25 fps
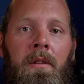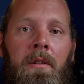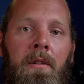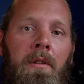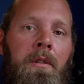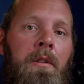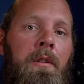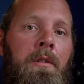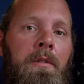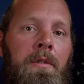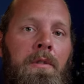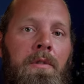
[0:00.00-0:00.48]

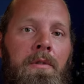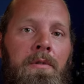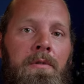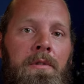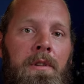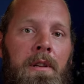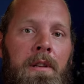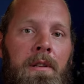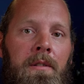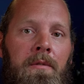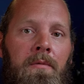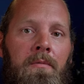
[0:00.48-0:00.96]
You can
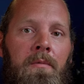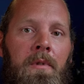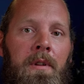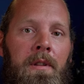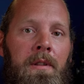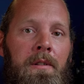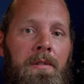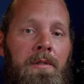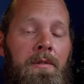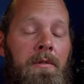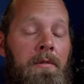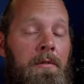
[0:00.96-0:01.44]
use it
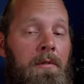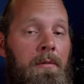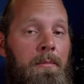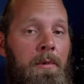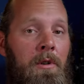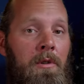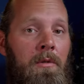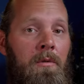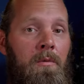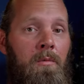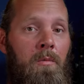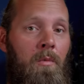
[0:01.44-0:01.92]
with a
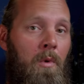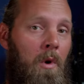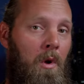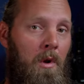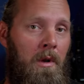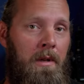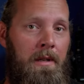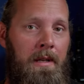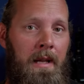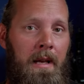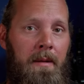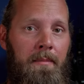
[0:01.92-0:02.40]
suitable
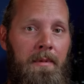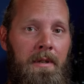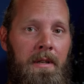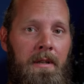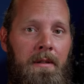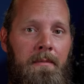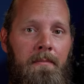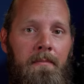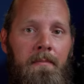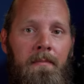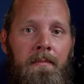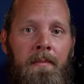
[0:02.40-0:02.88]
wall
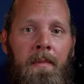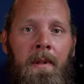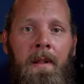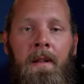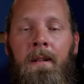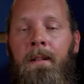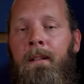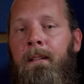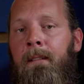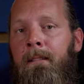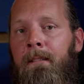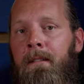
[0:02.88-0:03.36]
adapter.
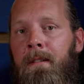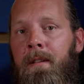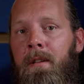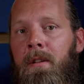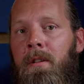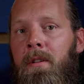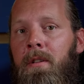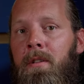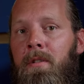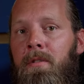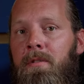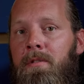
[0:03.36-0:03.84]
You
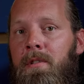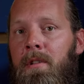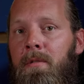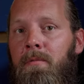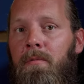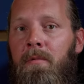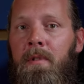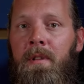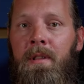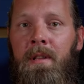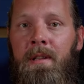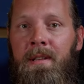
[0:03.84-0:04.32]
can use it
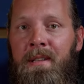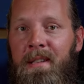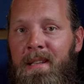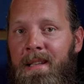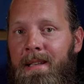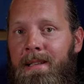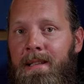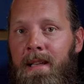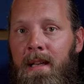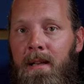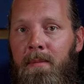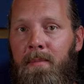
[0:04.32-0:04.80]
with a
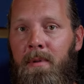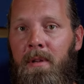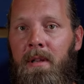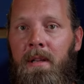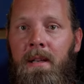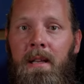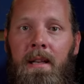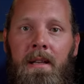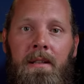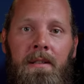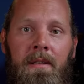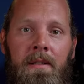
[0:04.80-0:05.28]
D-tap
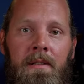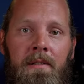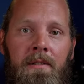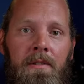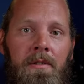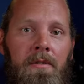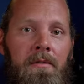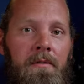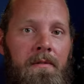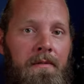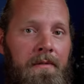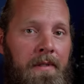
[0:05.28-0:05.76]
connector
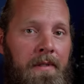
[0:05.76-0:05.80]
to a